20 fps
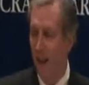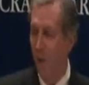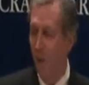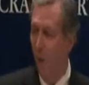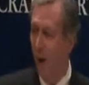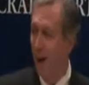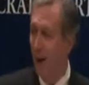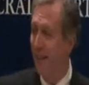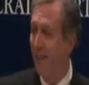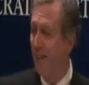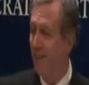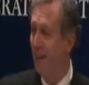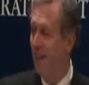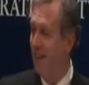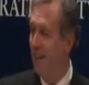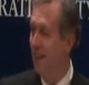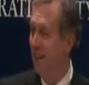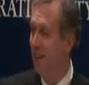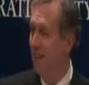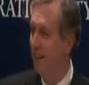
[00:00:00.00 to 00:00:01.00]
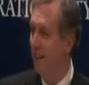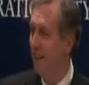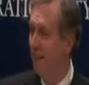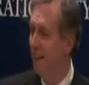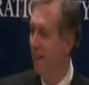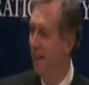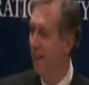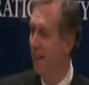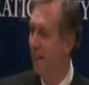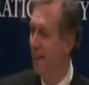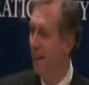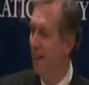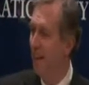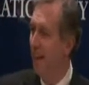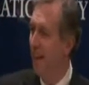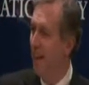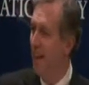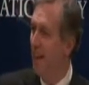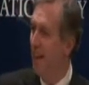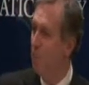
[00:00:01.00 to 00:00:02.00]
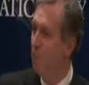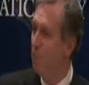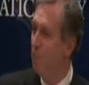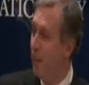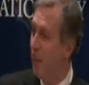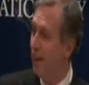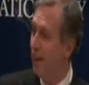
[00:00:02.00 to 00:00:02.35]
And what he did, he